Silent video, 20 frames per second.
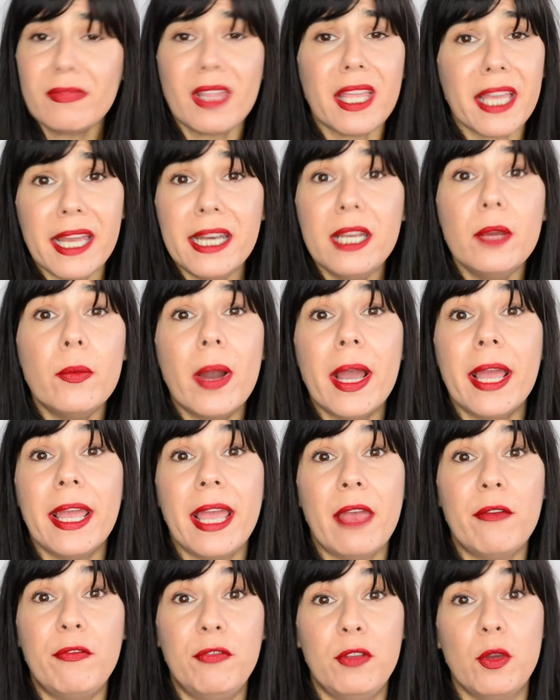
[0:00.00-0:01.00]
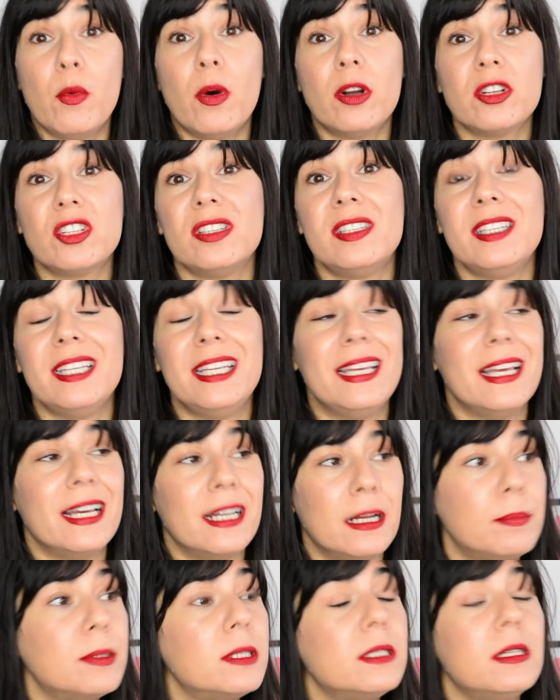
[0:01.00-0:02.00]
Anyway, if you want to see an
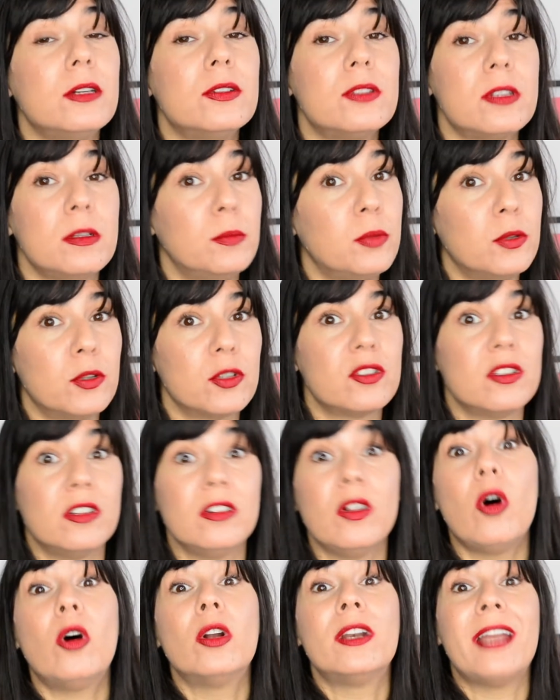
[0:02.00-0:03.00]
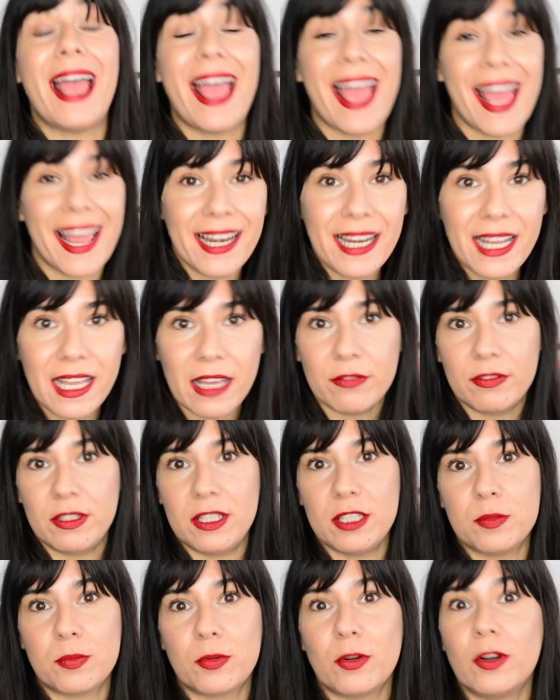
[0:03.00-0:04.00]
up close and personal on any of
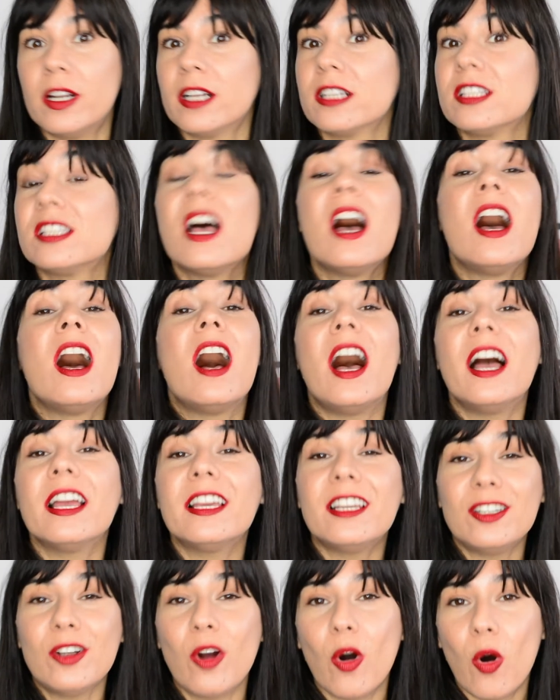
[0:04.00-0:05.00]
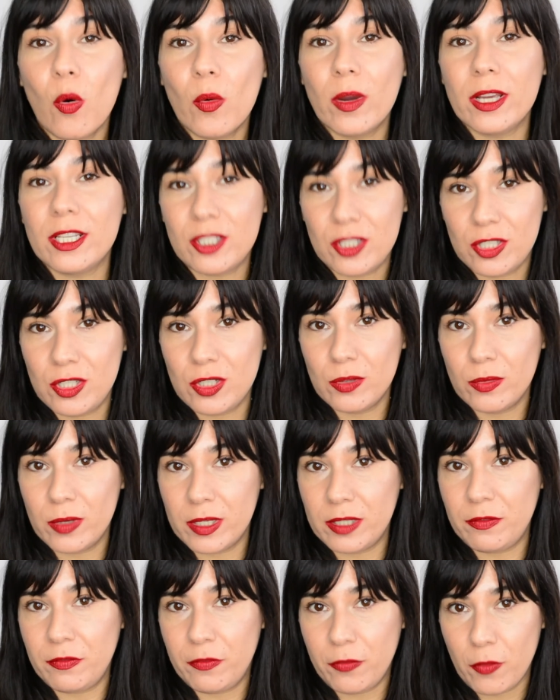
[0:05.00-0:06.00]
these products, I can always do
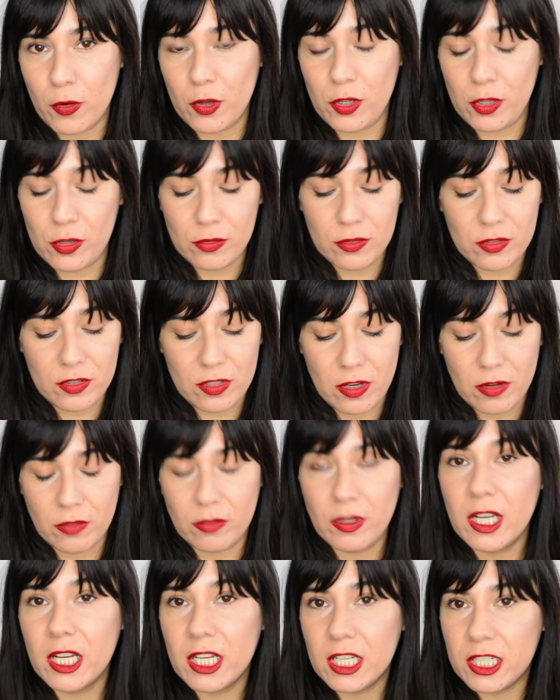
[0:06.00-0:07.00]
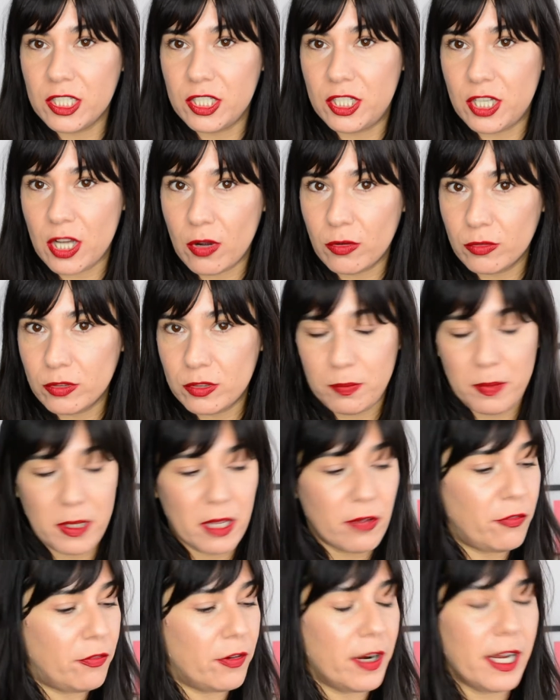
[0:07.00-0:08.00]
it for you. So don't be
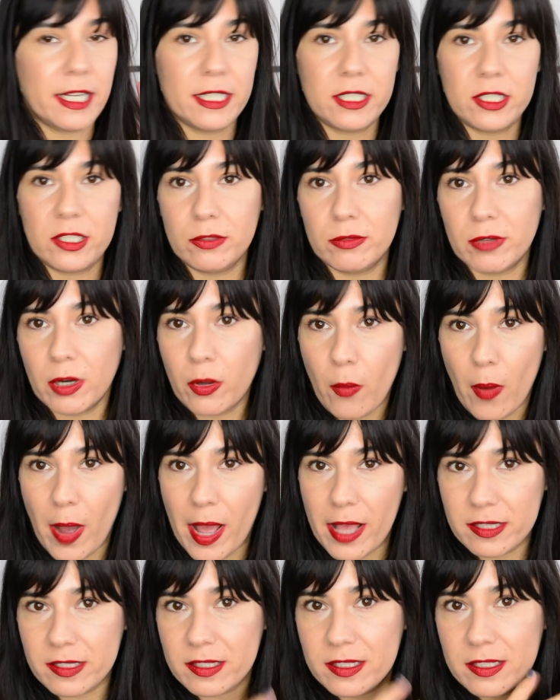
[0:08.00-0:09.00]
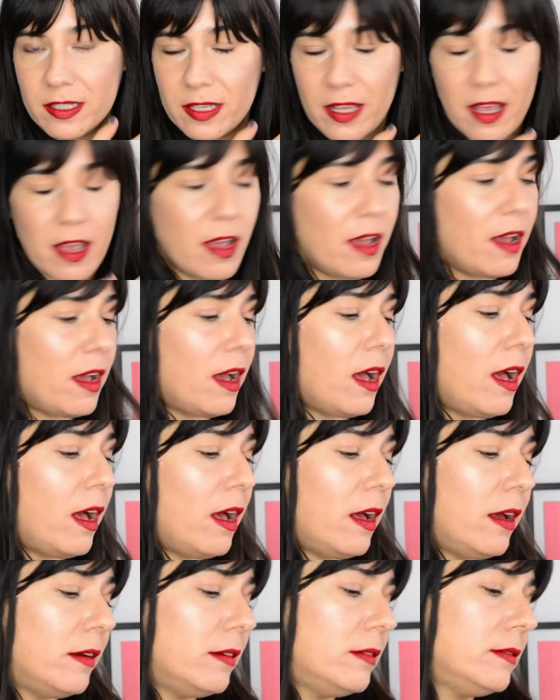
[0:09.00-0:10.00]
afraid to request
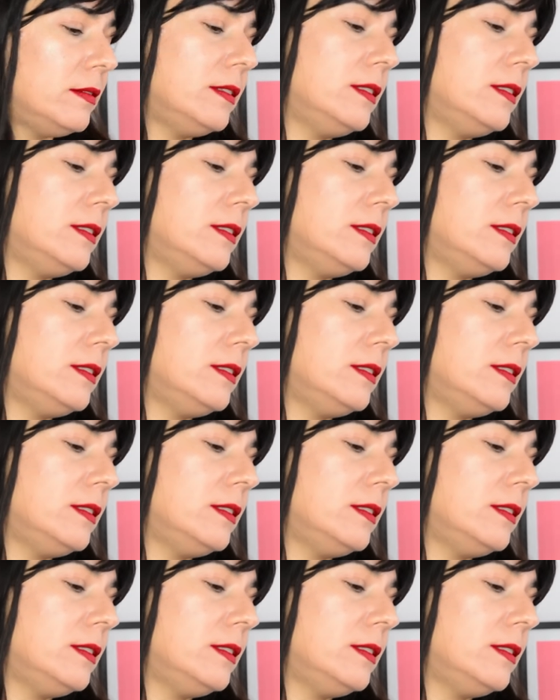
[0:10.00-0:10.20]
uh,